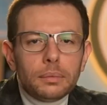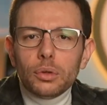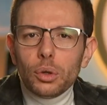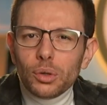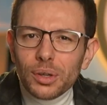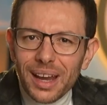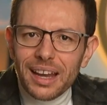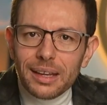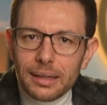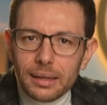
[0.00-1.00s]
So the
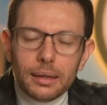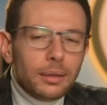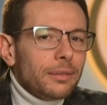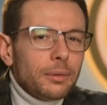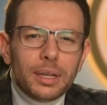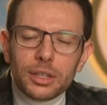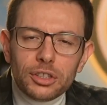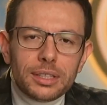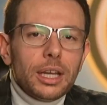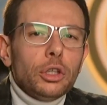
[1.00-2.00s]
land the
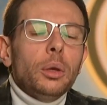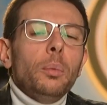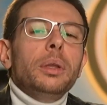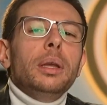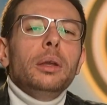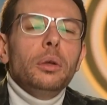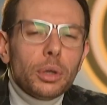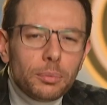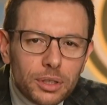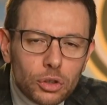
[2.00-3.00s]
vegetation was extremely